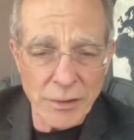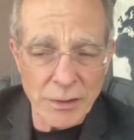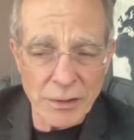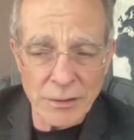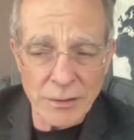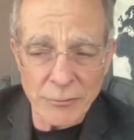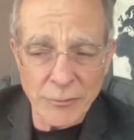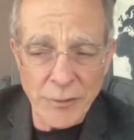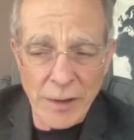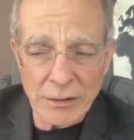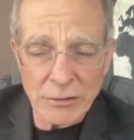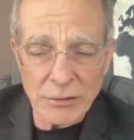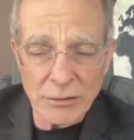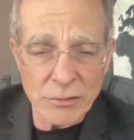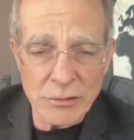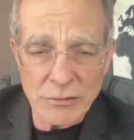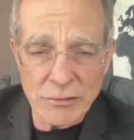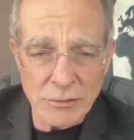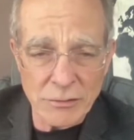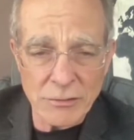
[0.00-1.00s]
factory
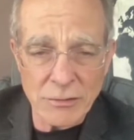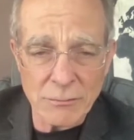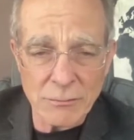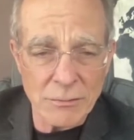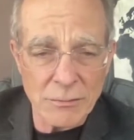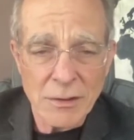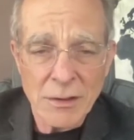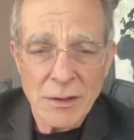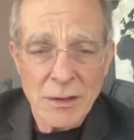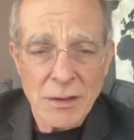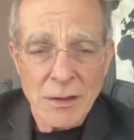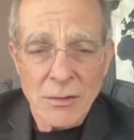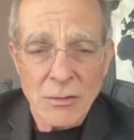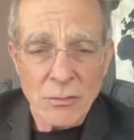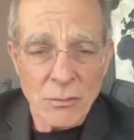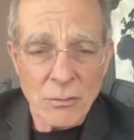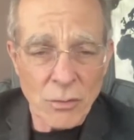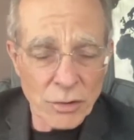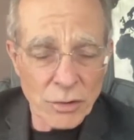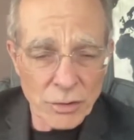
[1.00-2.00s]
system
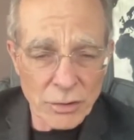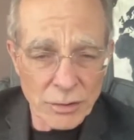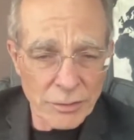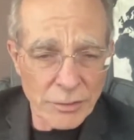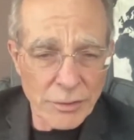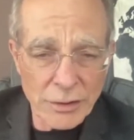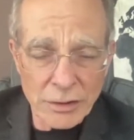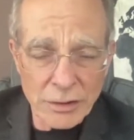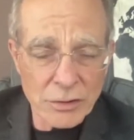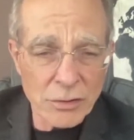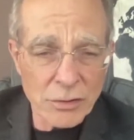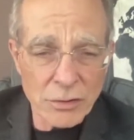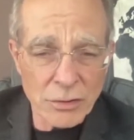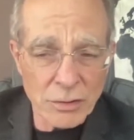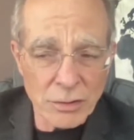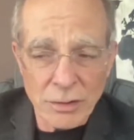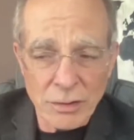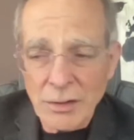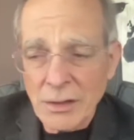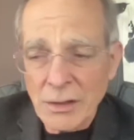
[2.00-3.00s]
world than
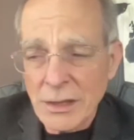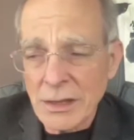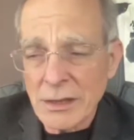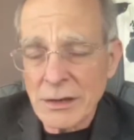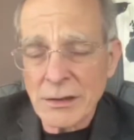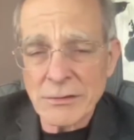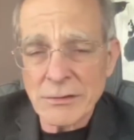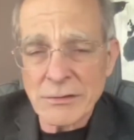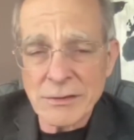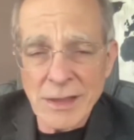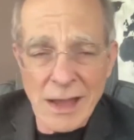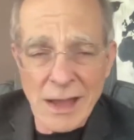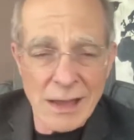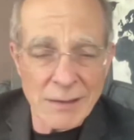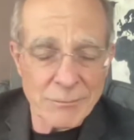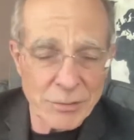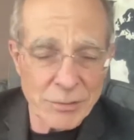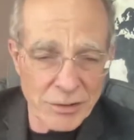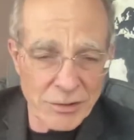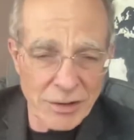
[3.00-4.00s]
Google. It is not
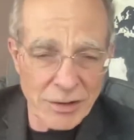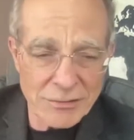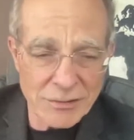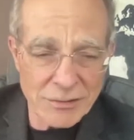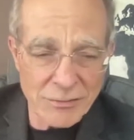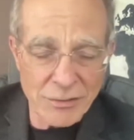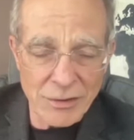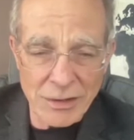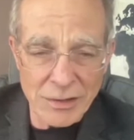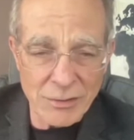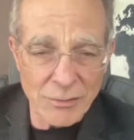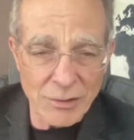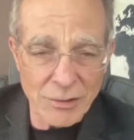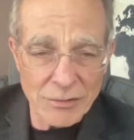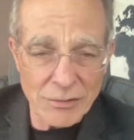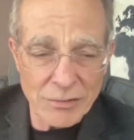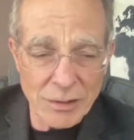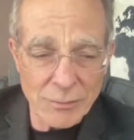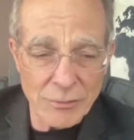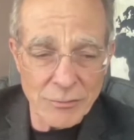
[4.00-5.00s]
progressive in any way,
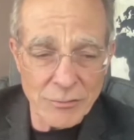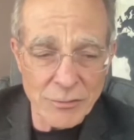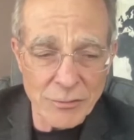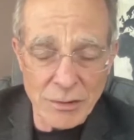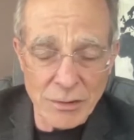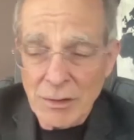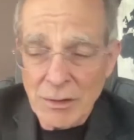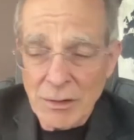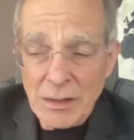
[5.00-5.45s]
shape, or form.